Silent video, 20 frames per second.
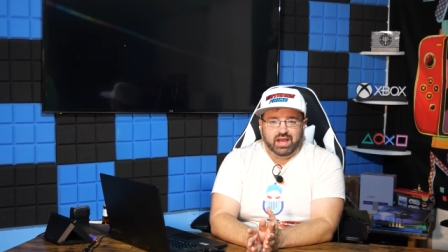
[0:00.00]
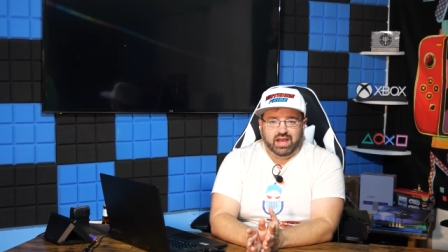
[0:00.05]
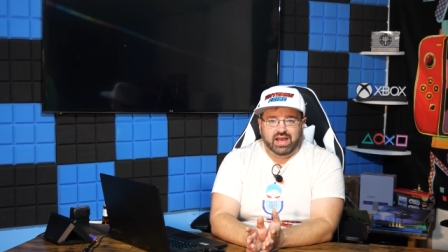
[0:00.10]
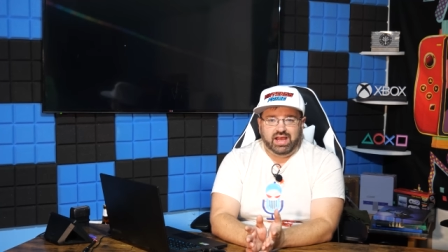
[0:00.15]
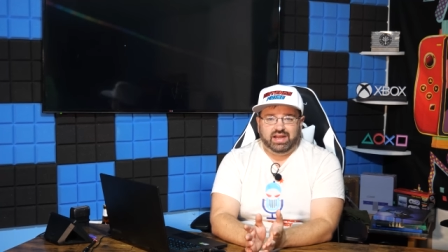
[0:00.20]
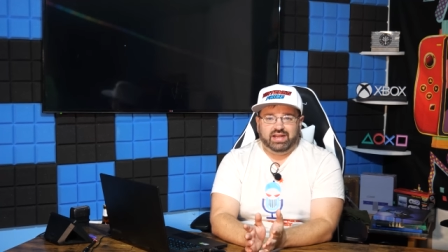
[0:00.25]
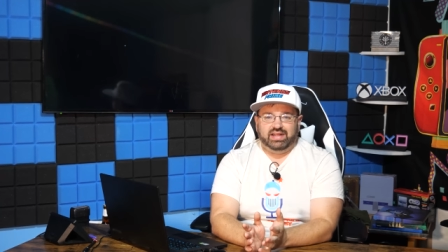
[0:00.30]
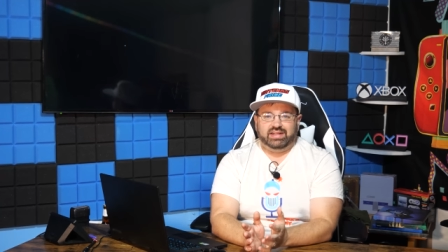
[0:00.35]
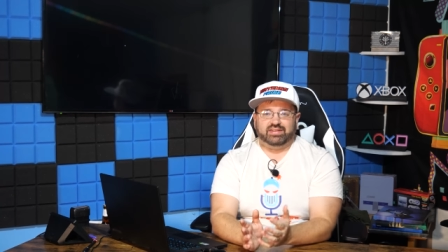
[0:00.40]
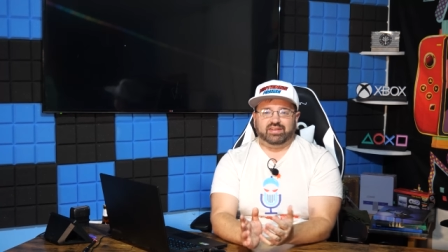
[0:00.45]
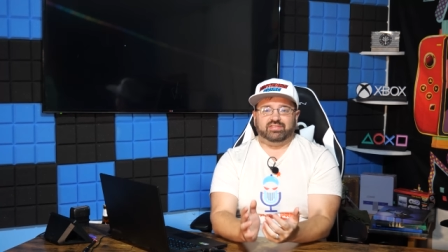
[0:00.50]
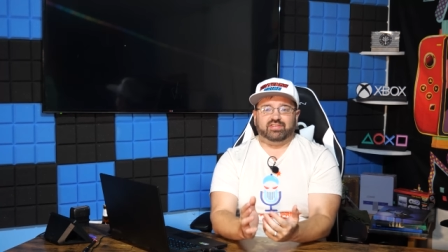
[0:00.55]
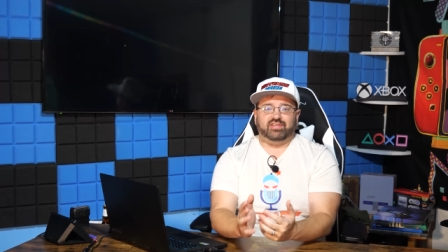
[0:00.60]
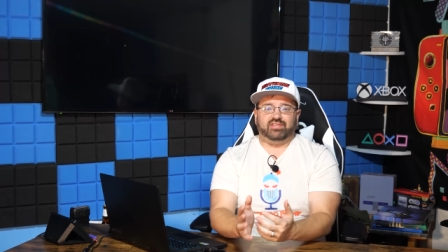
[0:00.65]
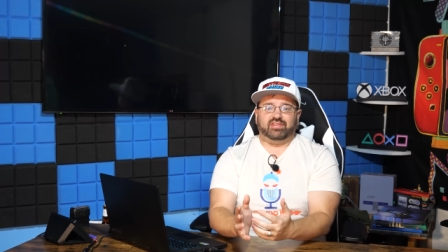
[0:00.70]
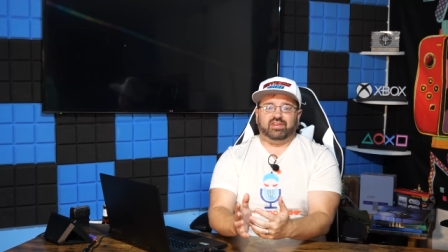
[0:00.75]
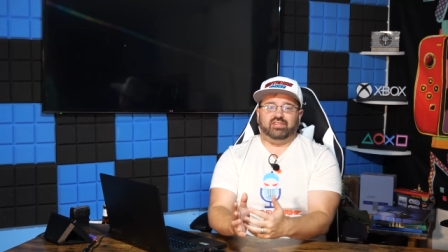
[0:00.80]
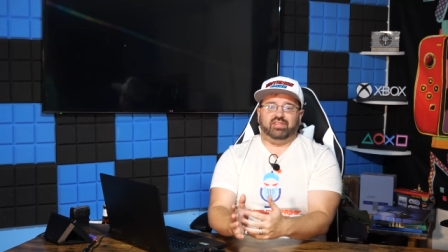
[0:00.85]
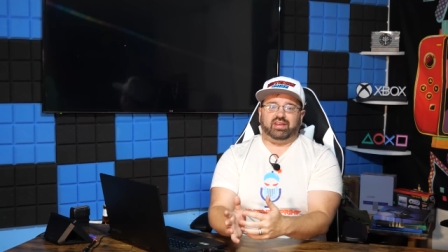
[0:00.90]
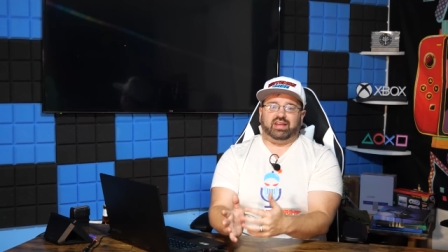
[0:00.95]
And it
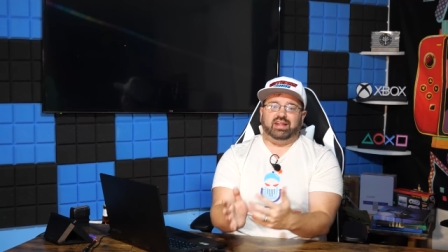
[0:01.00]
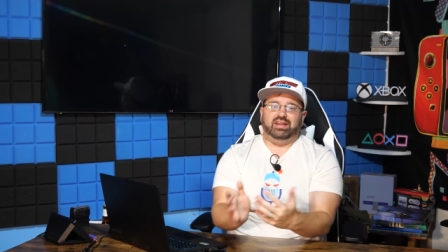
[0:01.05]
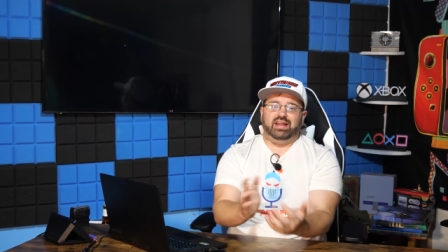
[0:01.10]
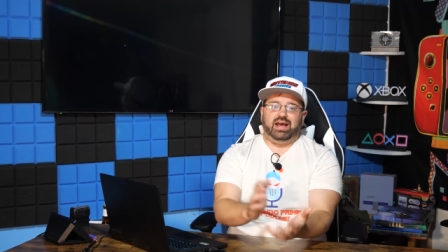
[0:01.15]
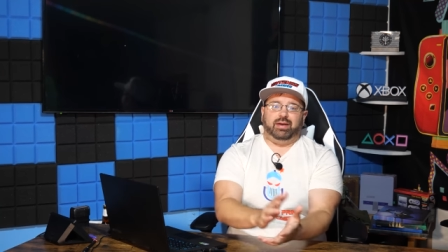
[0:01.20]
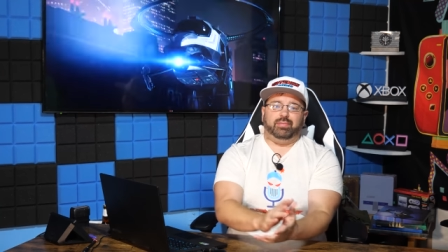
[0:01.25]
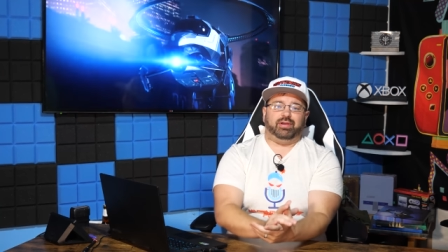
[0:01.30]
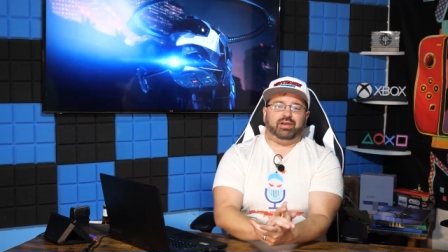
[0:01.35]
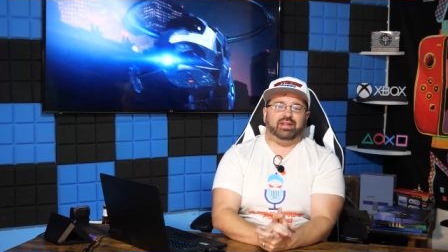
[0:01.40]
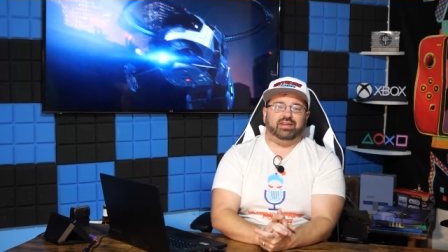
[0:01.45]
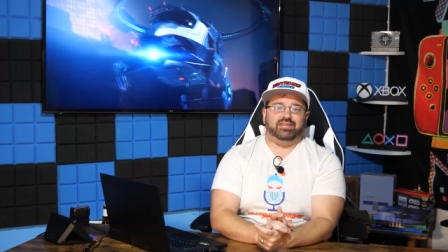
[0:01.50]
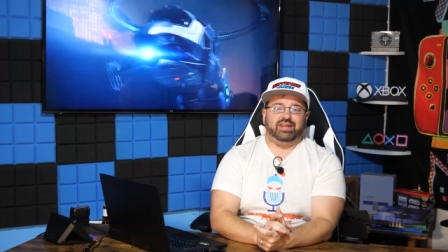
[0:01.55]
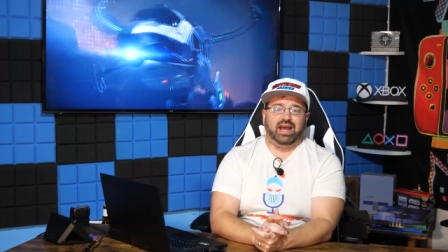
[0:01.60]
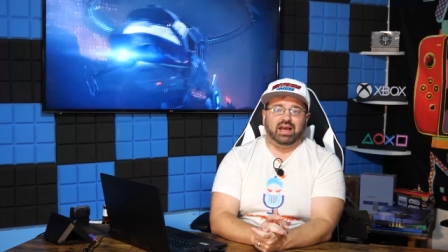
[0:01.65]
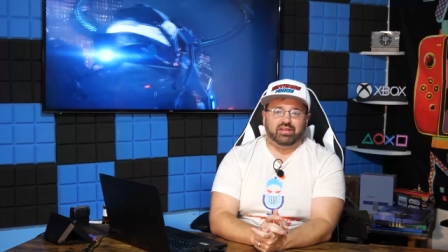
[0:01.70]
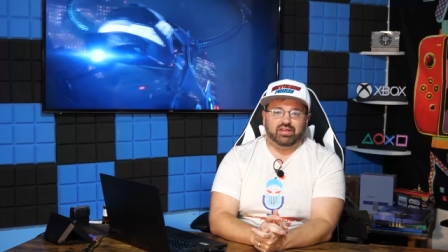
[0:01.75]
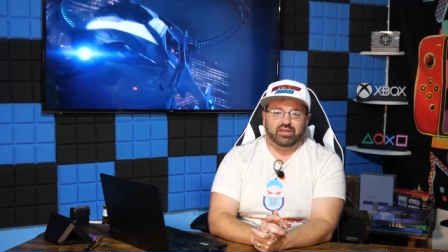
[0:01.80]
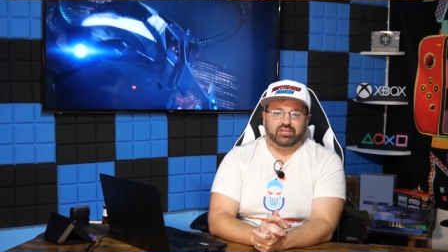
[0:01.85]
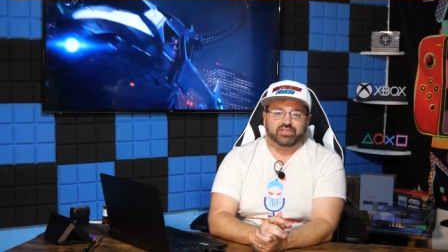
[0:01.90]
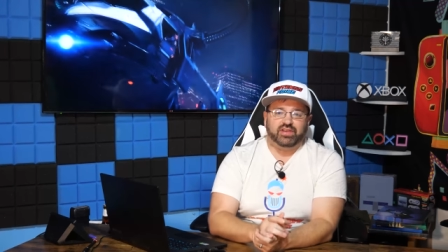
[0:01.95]
doesn't sound like Inaba can
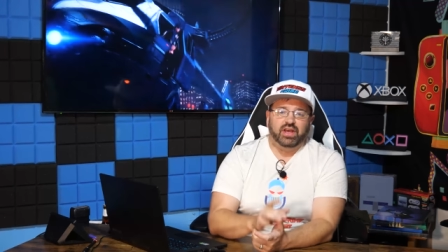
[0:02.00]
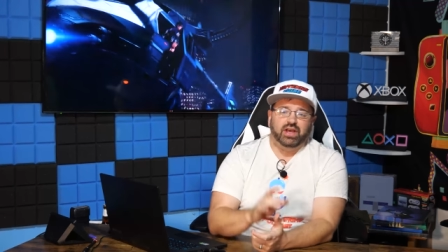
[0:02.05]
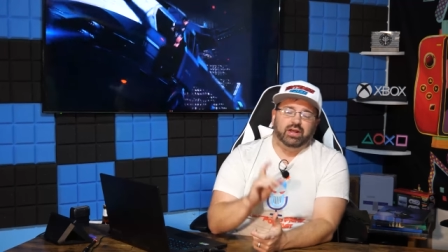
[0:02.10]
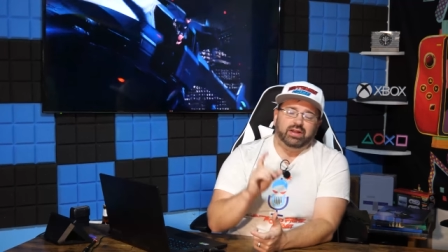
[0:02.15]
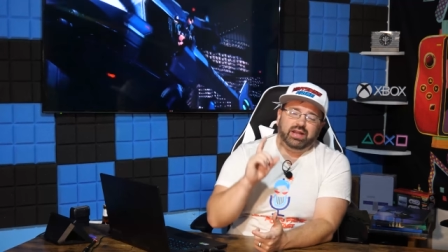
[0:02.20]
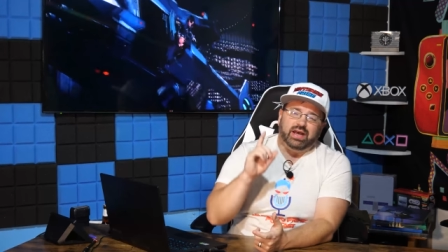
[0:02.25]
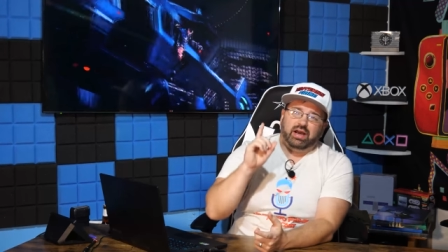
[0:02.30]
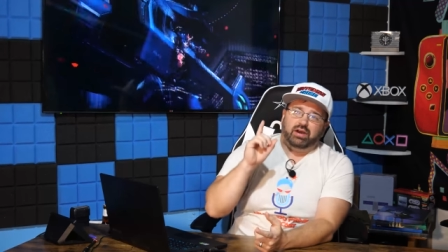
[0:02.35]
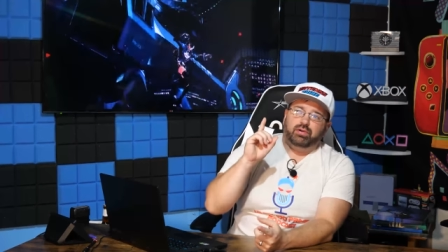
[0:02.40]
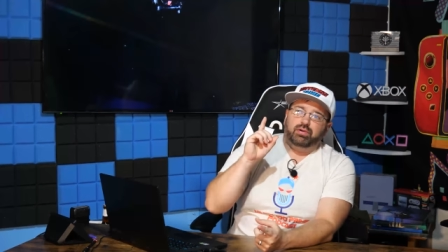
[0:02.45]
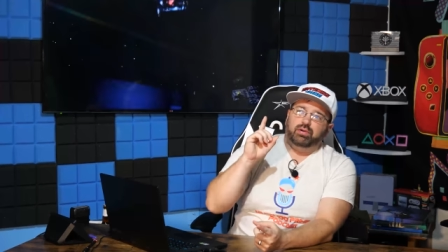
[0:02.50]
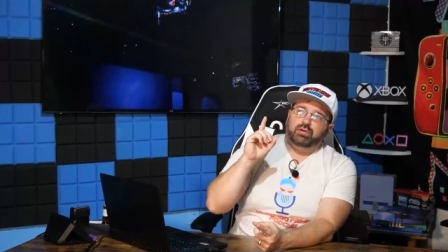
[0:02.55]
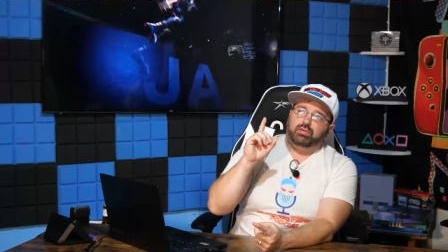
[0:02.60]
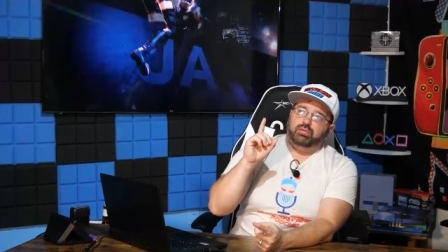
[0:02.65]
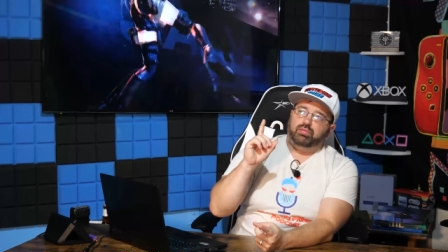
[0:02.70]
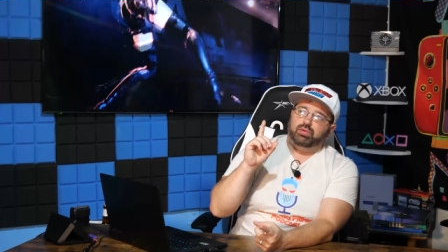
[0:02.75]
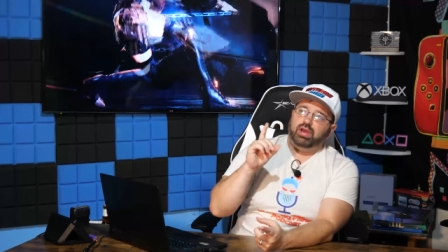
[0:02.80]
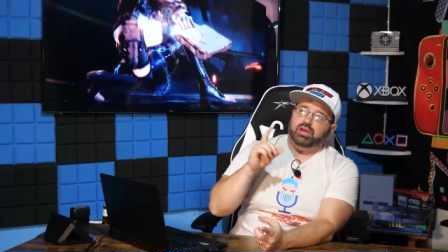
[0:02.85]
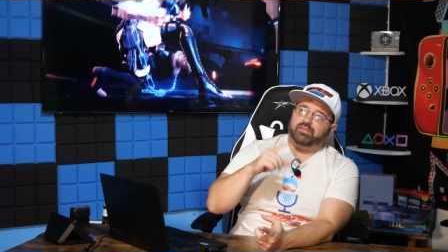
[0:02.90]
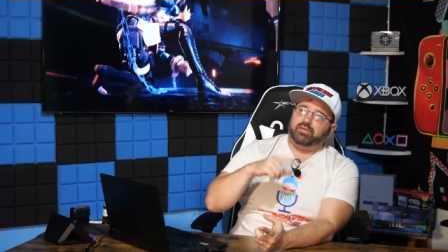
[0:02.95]
tell us. Now,
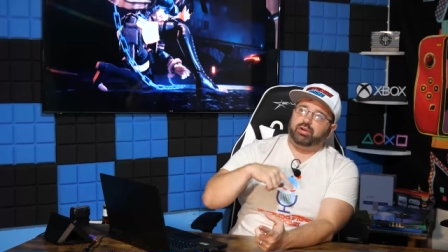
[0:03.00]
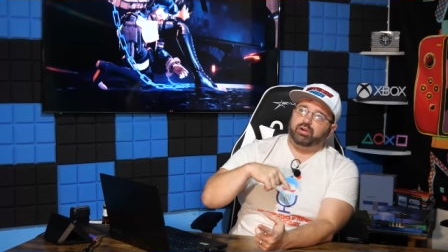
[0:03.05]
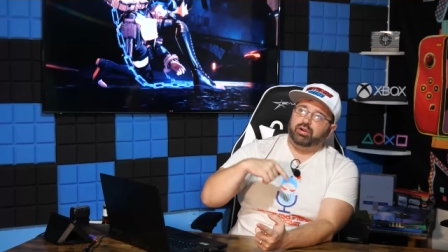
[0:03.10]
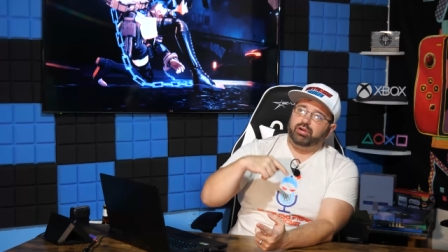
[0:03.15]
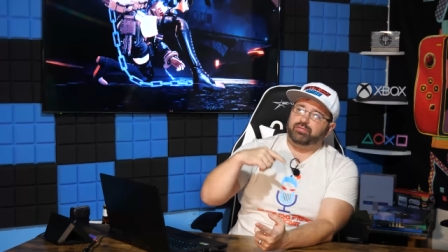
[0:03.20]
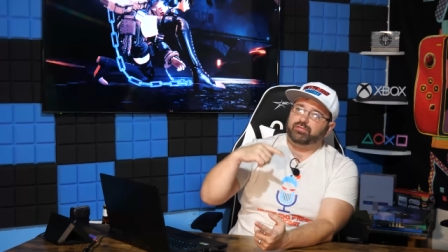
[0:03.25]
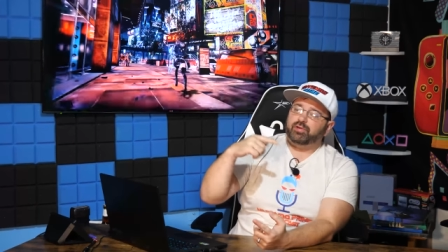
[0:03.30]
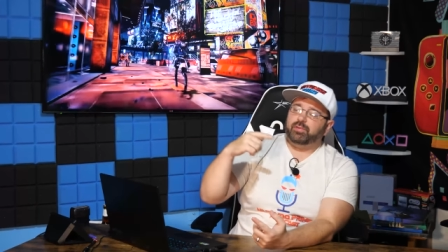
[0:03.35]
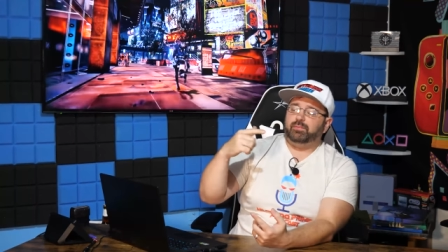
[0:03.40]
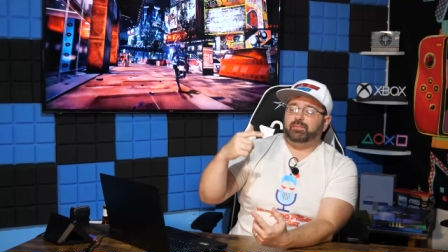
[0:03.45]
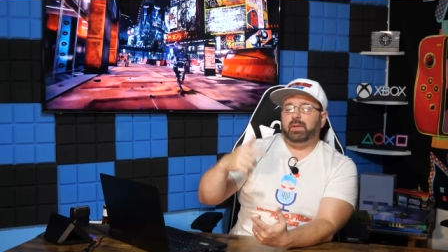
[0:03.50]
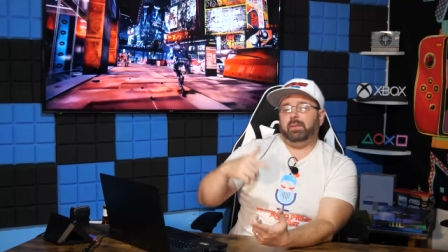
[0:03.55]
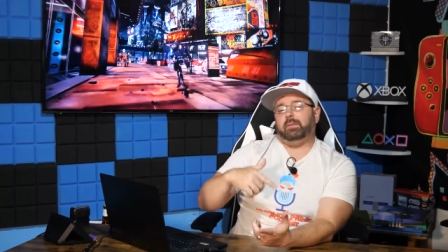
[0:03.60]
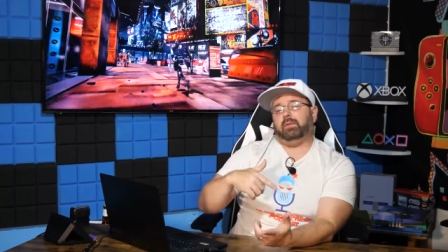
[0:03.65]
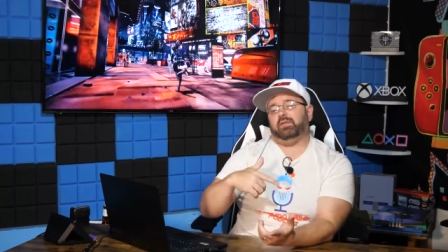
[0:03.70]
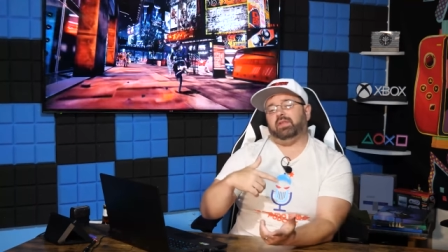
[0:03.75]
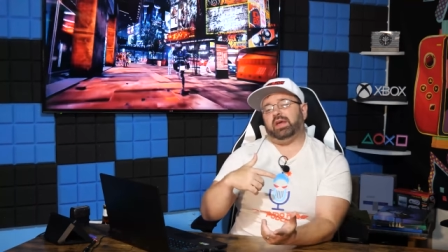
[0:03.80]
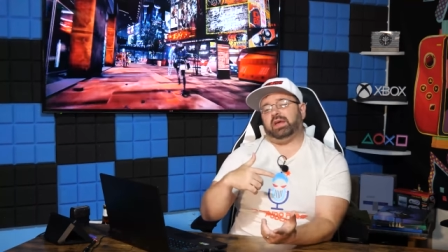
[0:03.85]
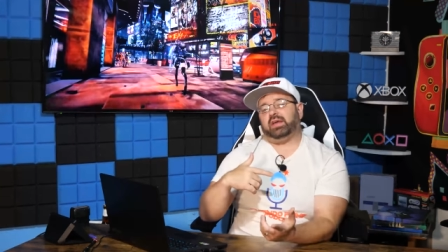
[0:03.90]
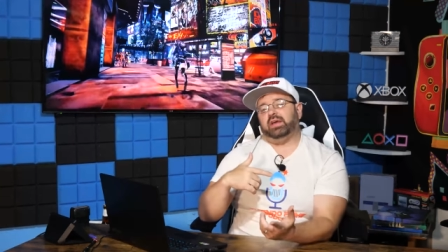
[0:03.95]
we have heard from
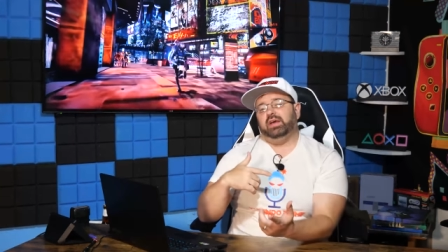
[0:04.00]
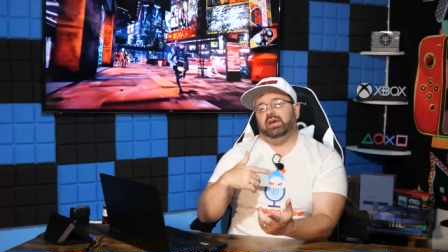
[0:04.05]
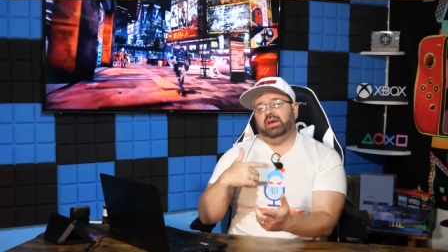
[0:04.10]
people like